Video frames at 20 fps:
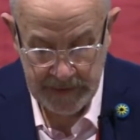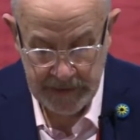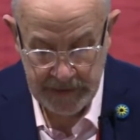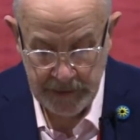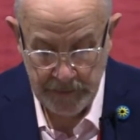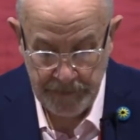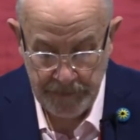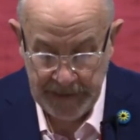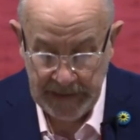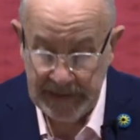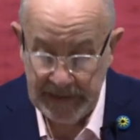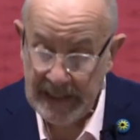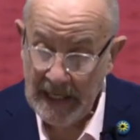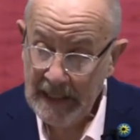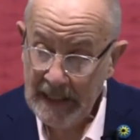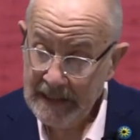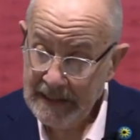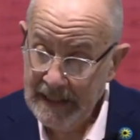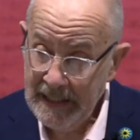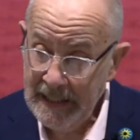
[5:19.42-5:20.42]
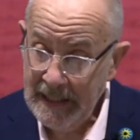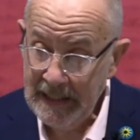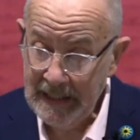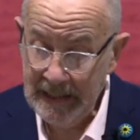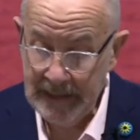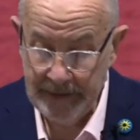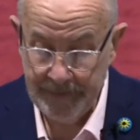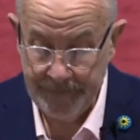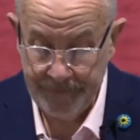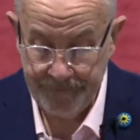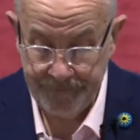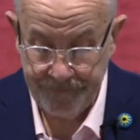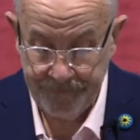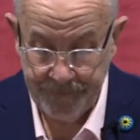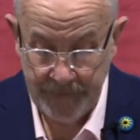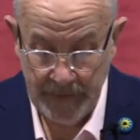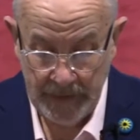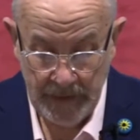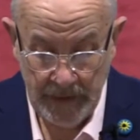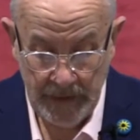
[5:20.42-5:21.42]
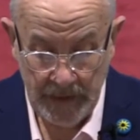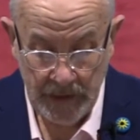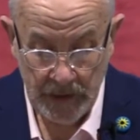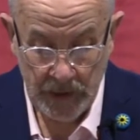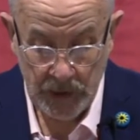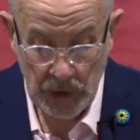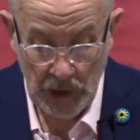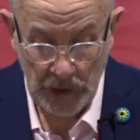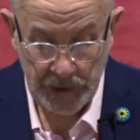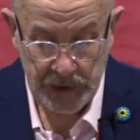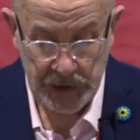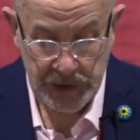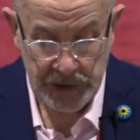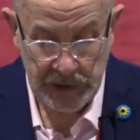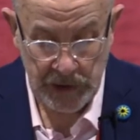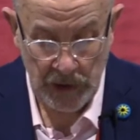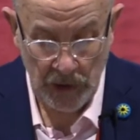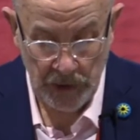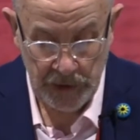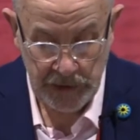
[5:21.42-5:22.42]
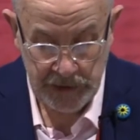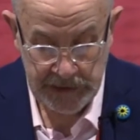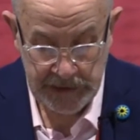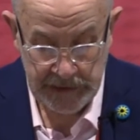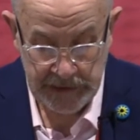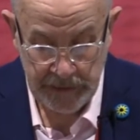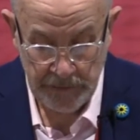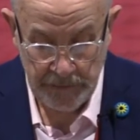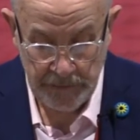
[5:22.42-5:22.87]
to be that king, God's anointed,